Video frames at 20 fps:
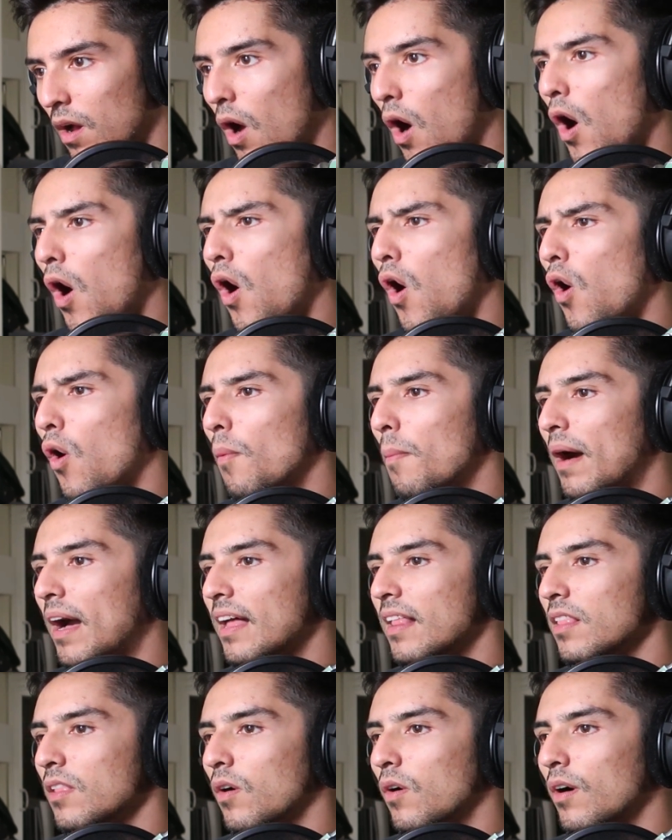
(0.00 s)
Oh,
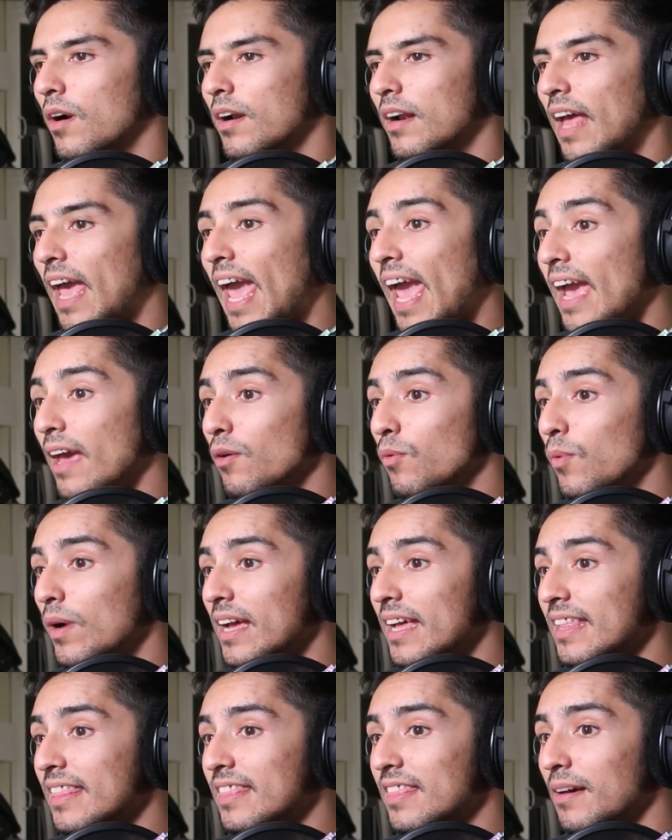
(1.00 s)
my Lord. And
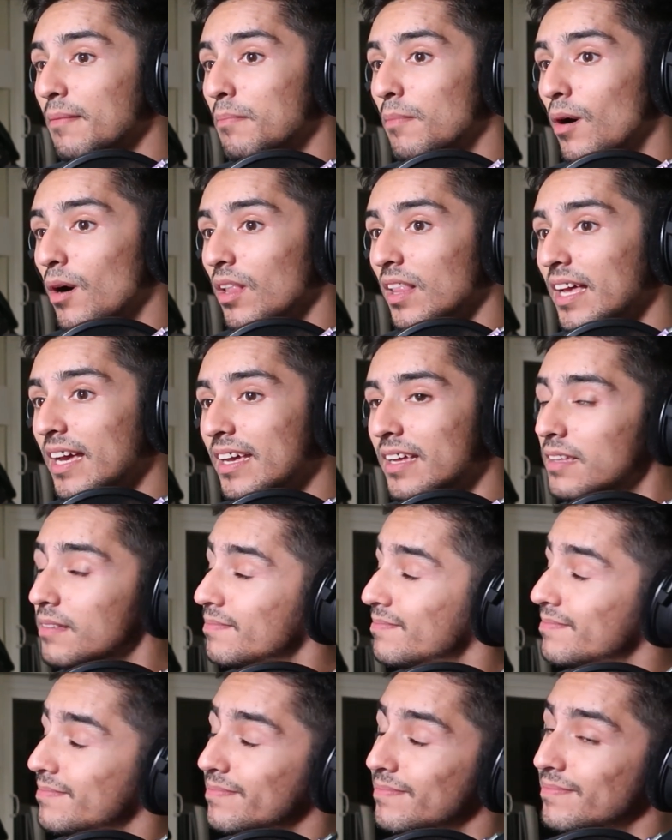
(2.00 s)
with the mullet.
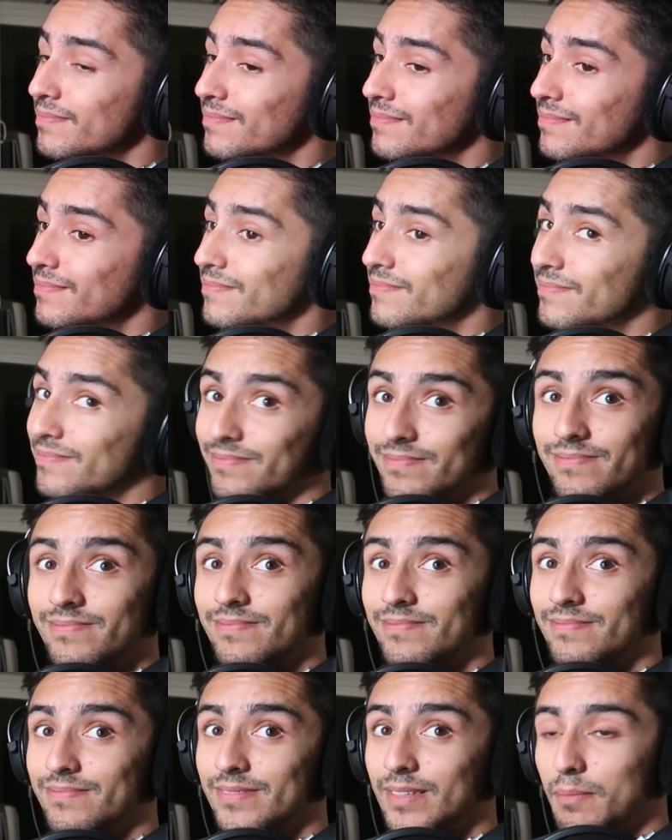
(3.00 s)

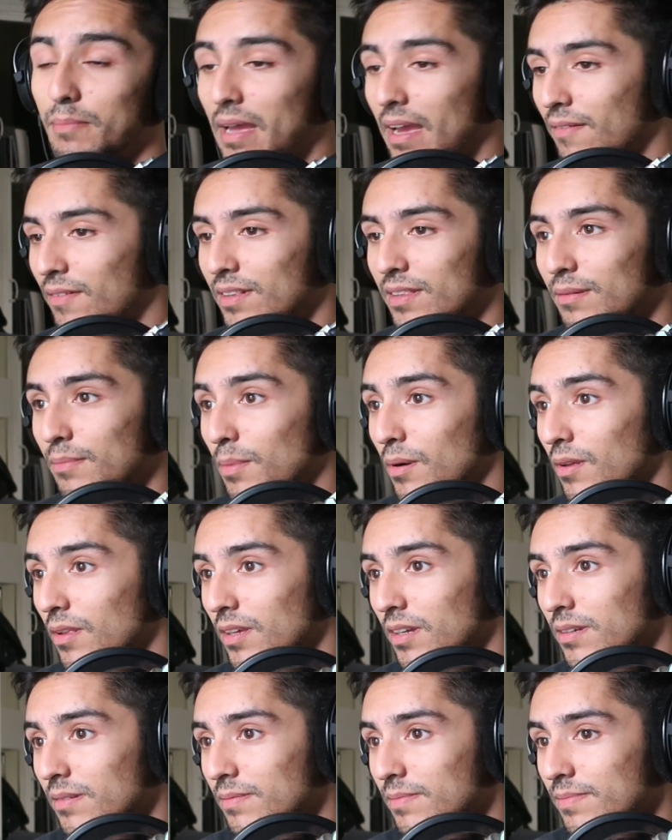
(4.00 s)
The man with the
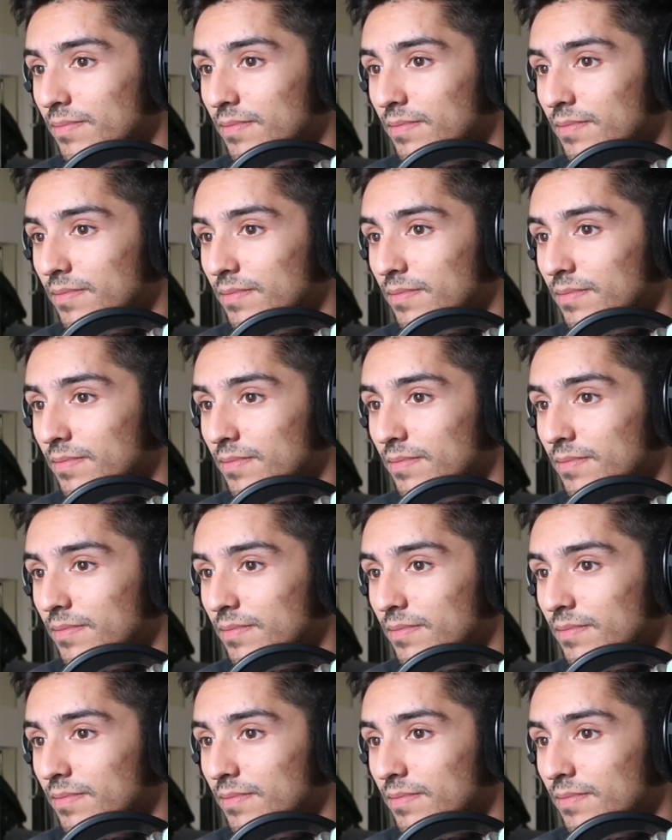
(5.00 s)
bullet.